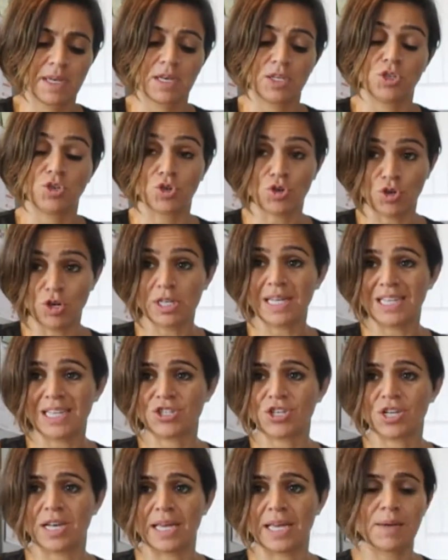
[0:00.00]
You could
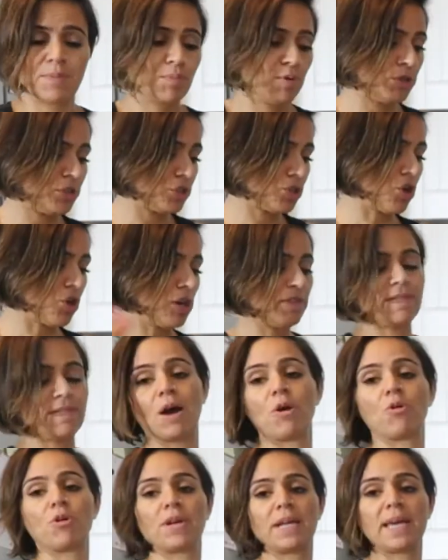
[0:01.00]
literally put your
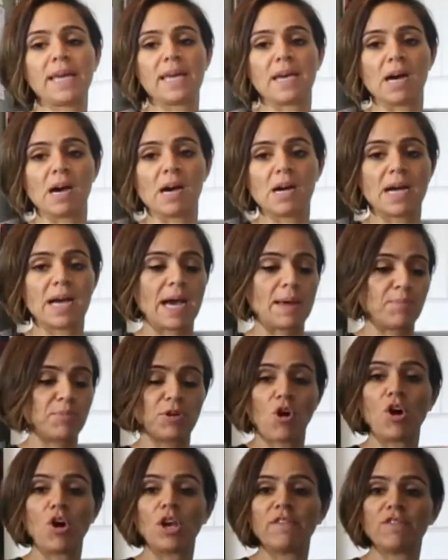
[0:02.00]
cauliflower on here and put
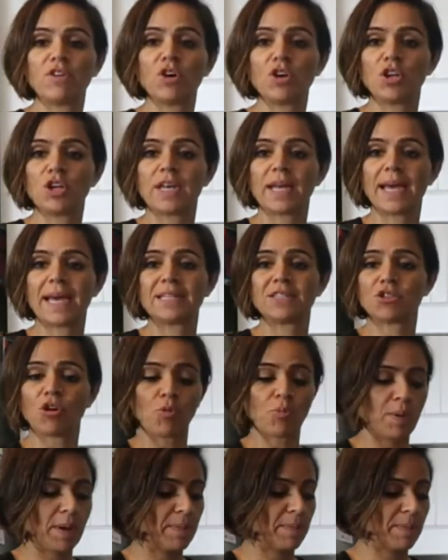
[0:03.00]
olive oil on it and
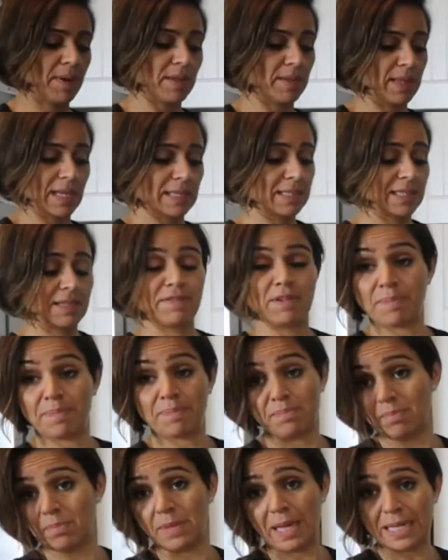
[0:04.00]
salt, pepper. That's
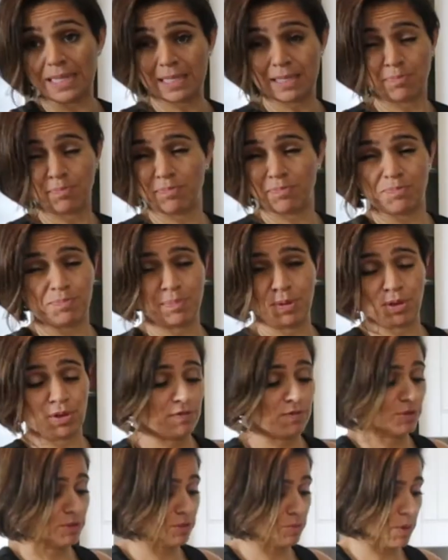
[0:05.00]

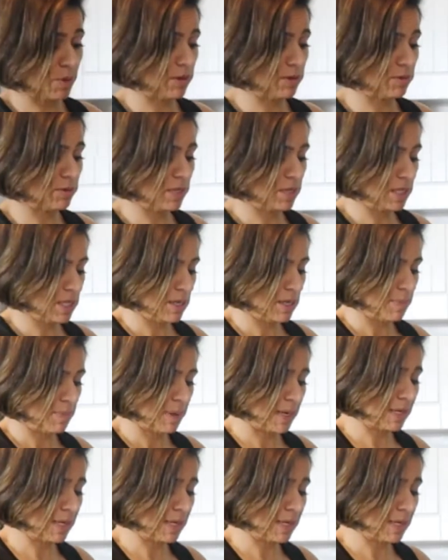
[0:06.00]
beautiful as well. But